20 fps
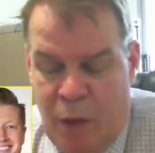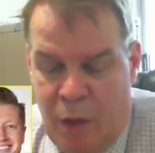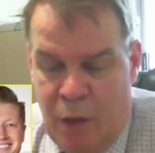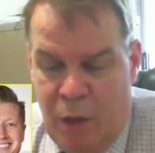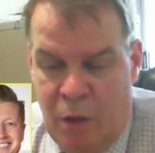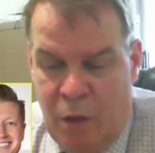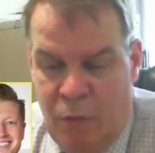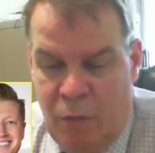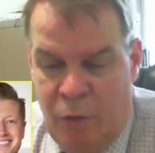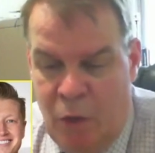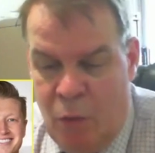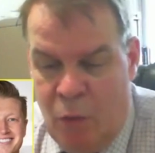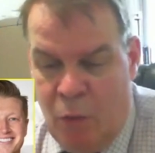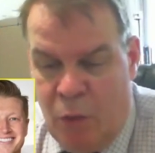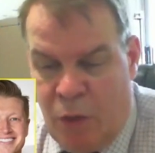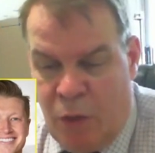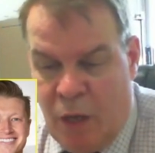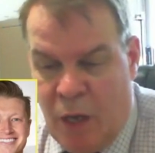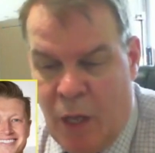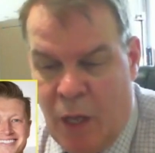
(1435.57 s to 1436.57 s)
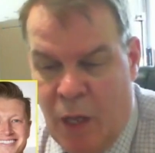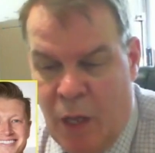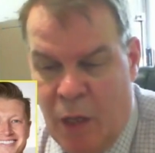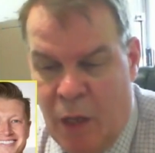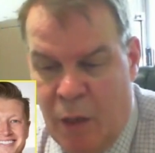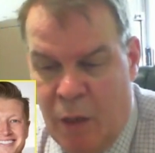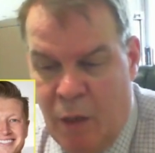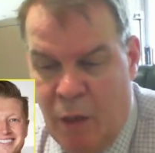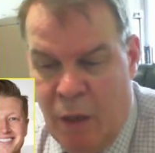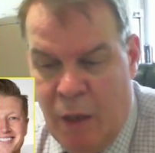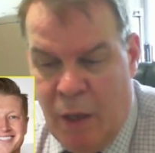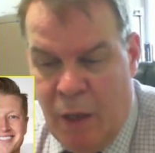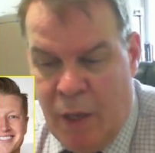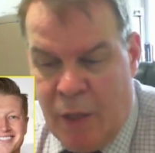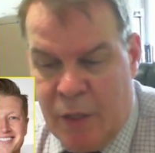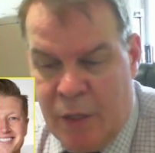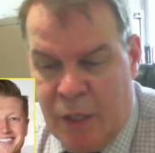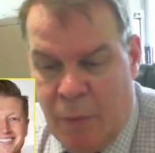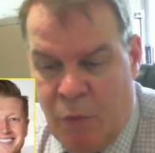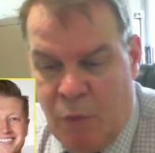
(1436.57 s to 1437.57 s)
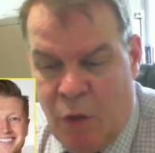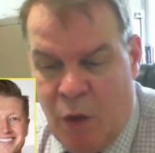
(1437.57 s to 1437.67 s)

an interview with Carla at some